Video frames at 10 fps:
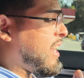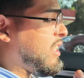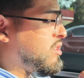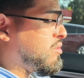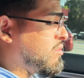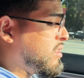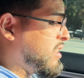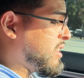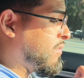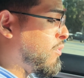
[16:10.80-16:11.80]
axle?
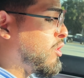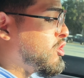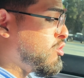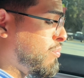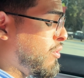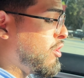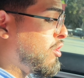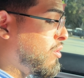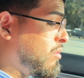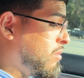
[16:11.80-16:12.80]
He said, for a
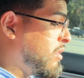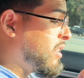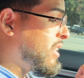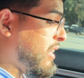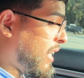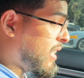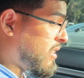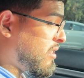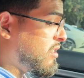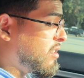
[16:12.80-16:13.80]
2.0,
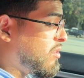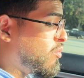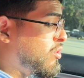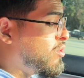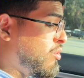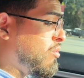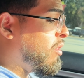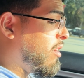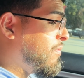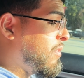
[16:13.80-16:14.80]
yes. What do you
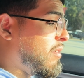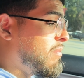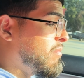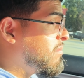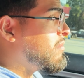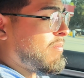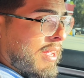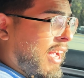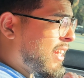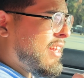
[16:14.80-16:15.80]
offer?
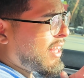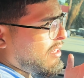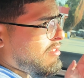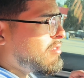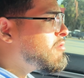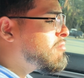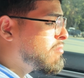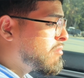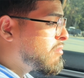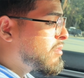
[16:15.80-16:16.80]

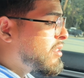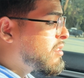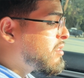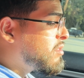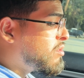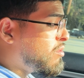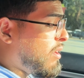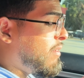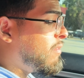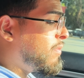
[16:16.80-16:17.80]
$80. Do
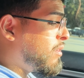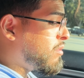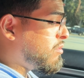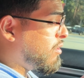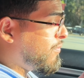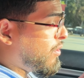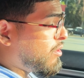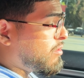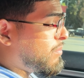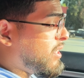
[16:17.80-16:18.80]
you have a photo? No
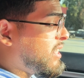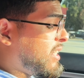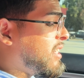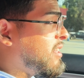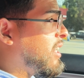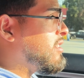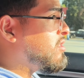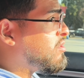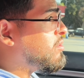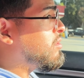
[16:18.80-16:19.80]
photo, but it's $80
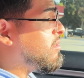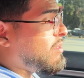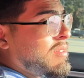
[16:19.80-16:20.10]
is cool.